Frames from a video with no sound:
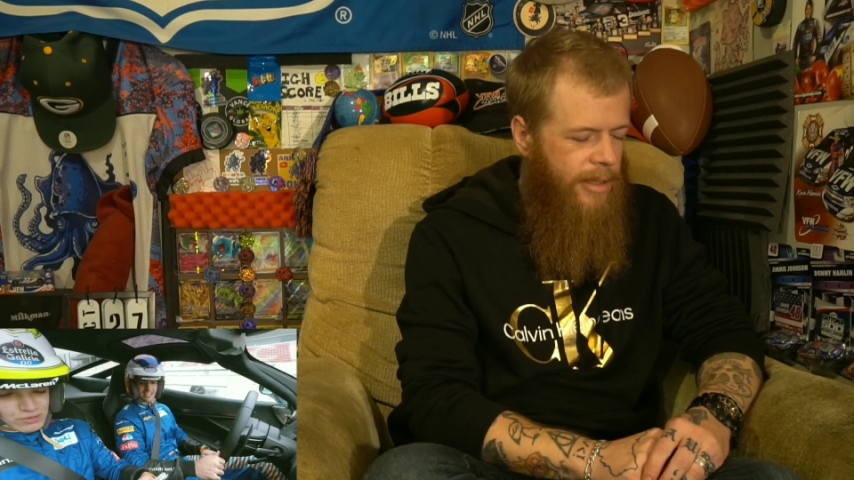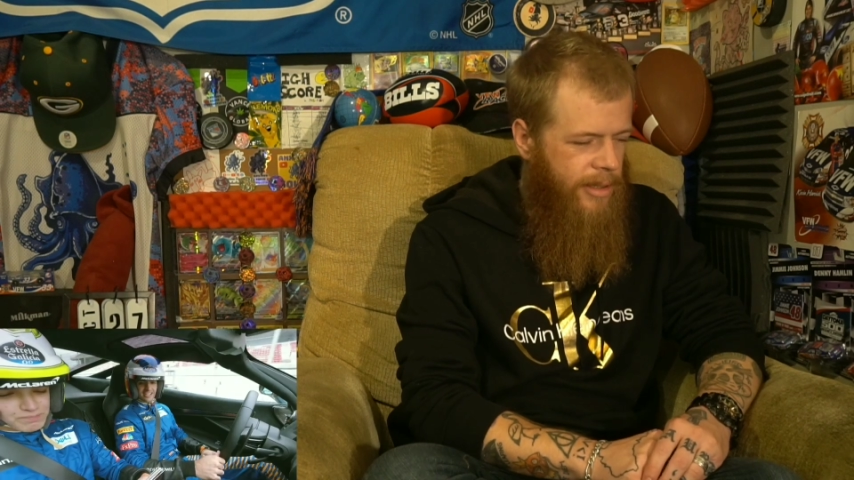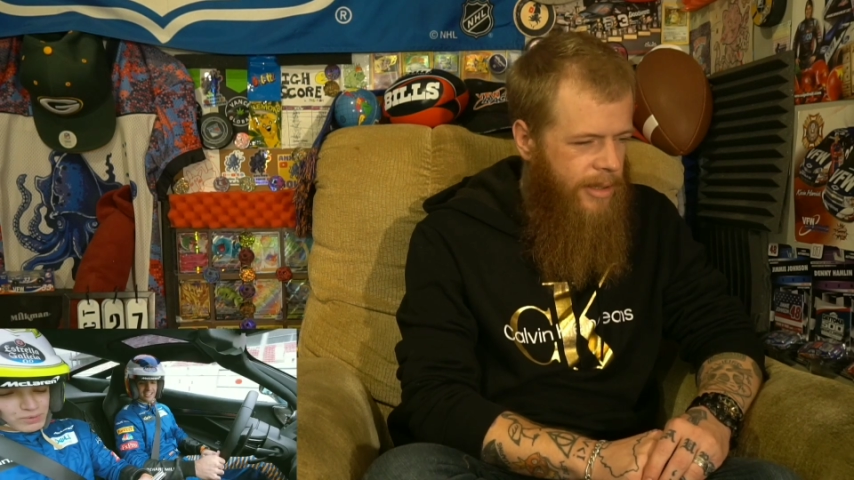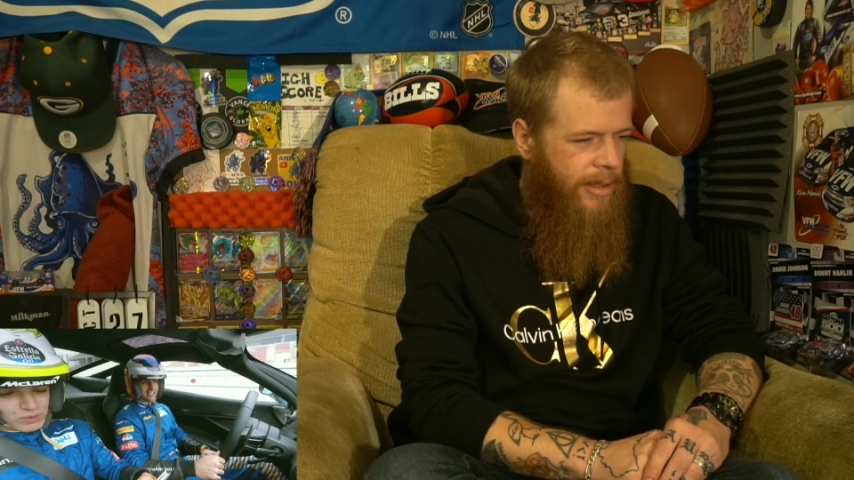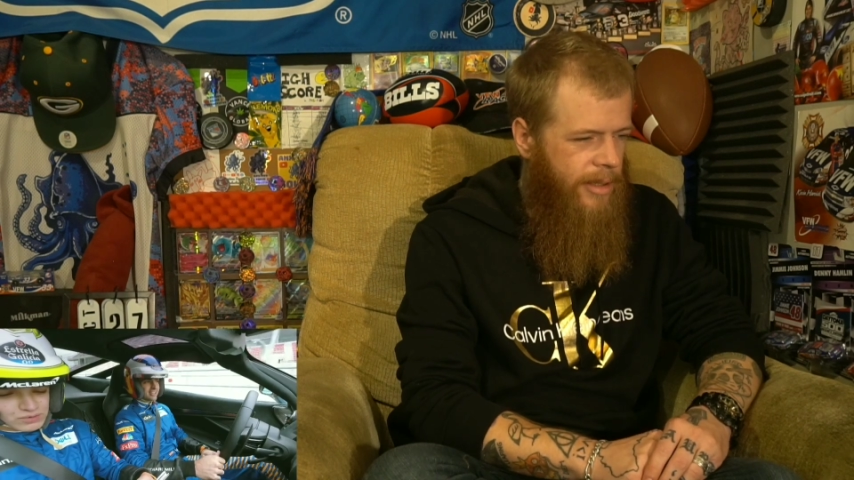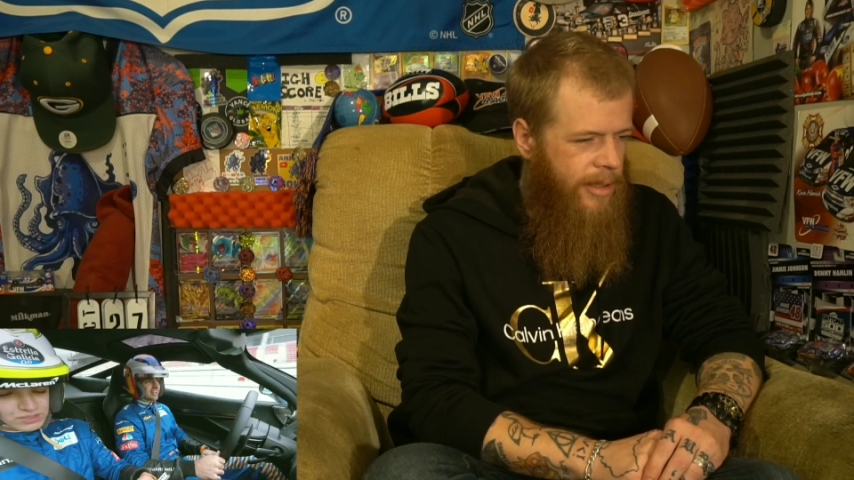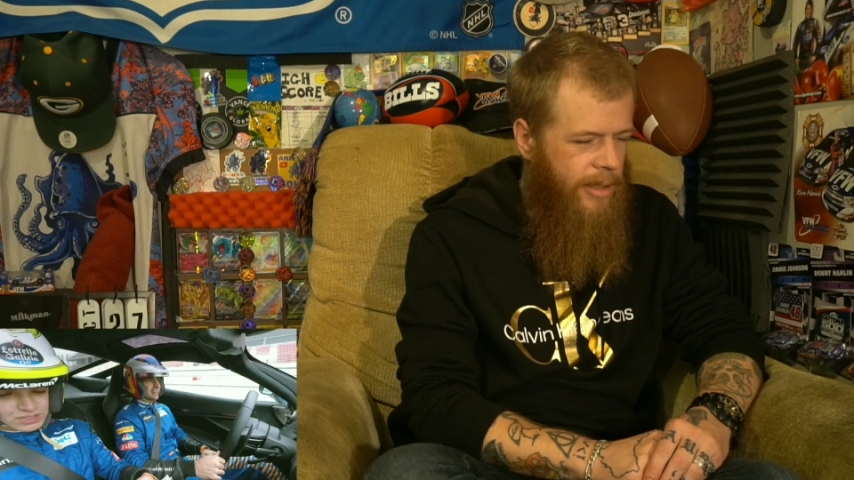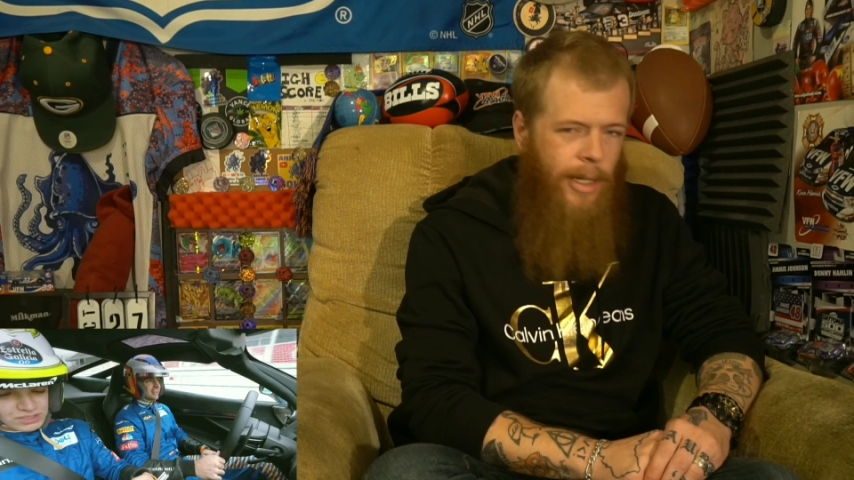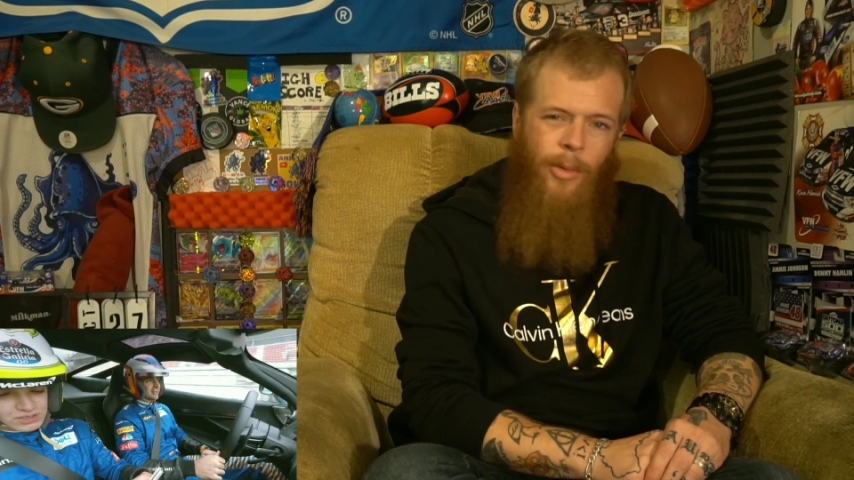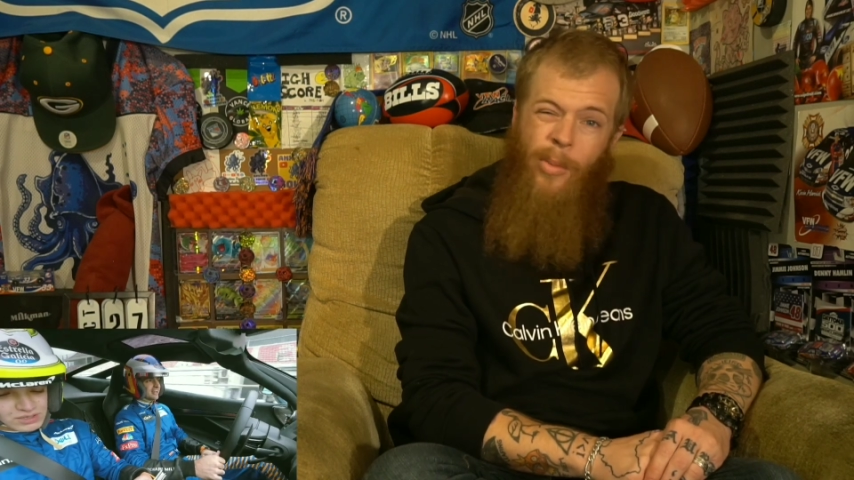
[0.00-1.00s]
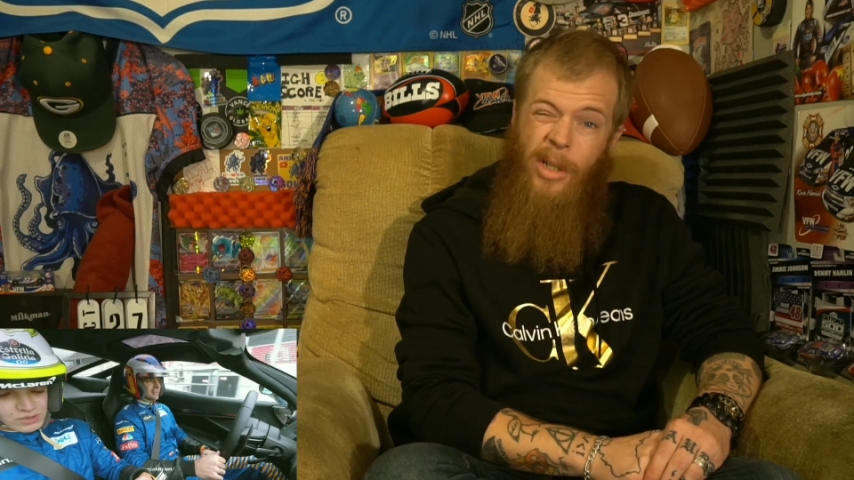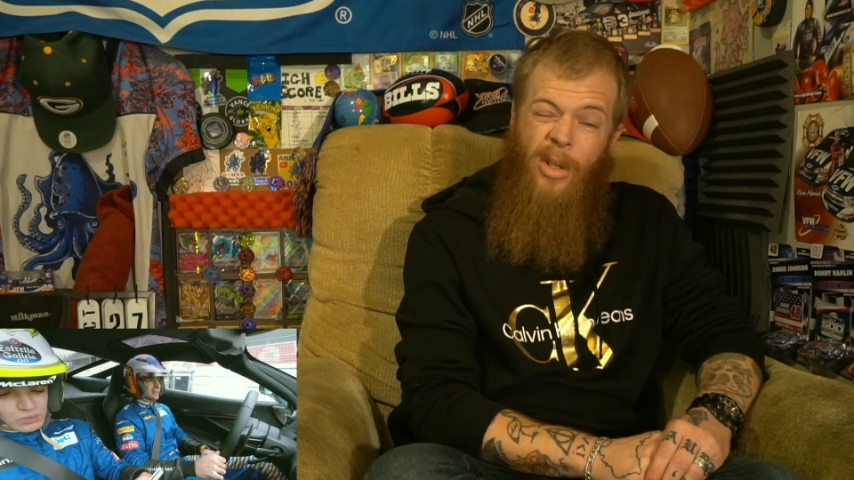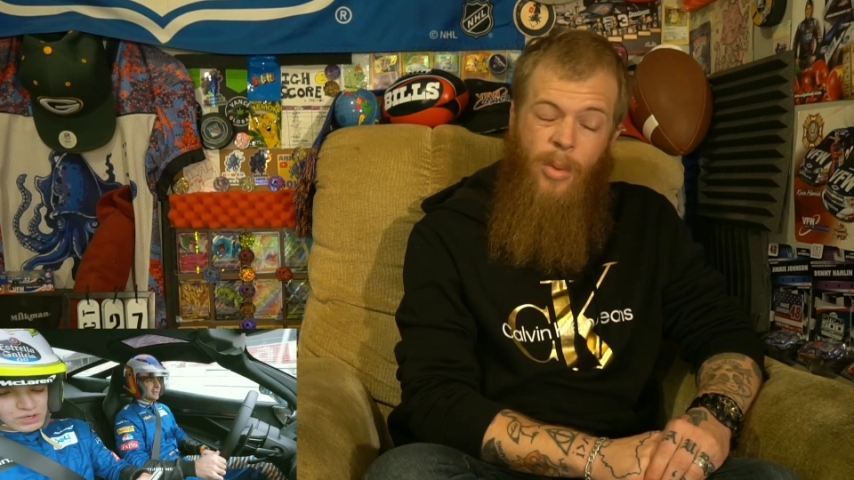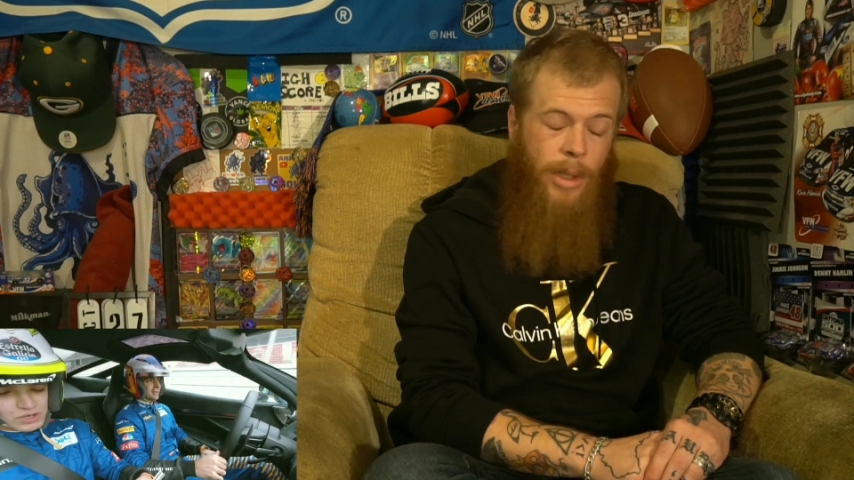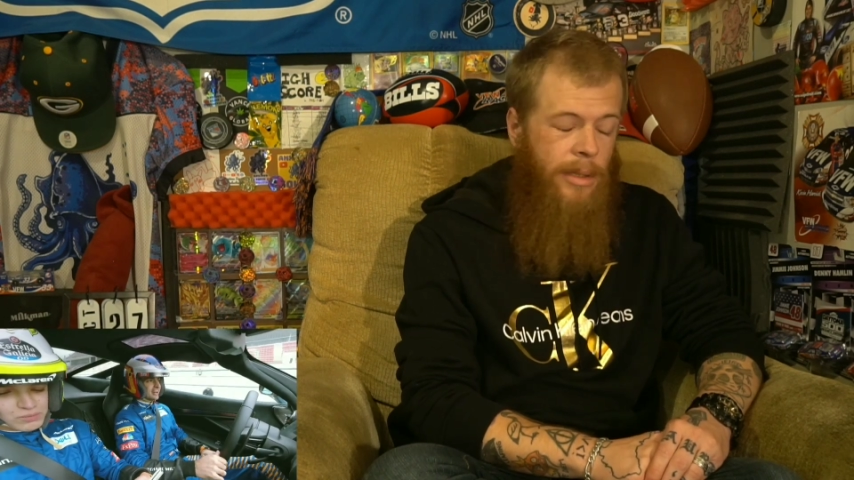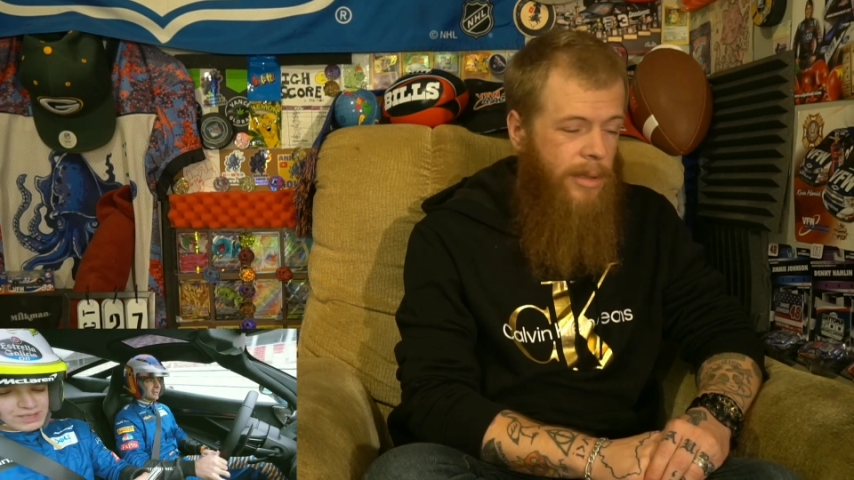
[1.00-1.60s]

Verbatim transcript: thing that would be a good one.